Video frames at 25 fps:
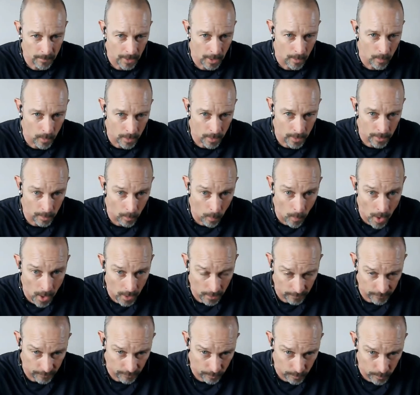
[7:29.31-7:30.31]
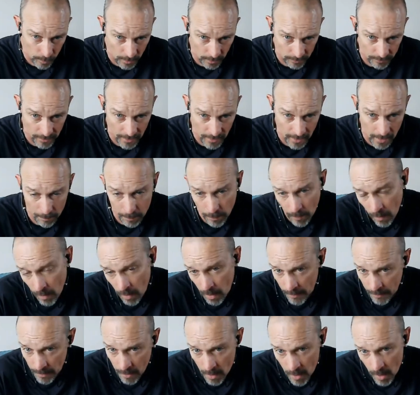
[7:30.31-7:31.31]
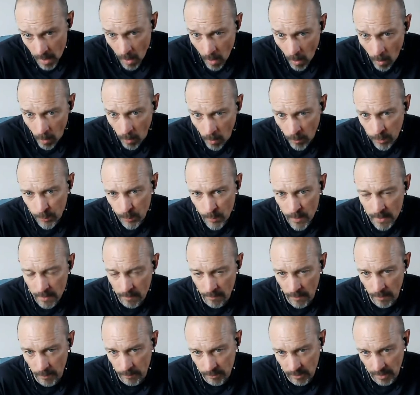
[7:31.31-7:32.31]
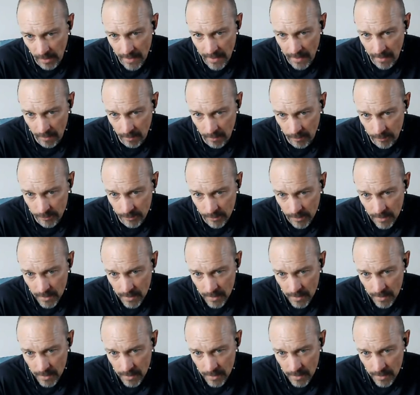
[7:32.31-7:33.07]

but I wanted to walk us through an example on all three of those layers.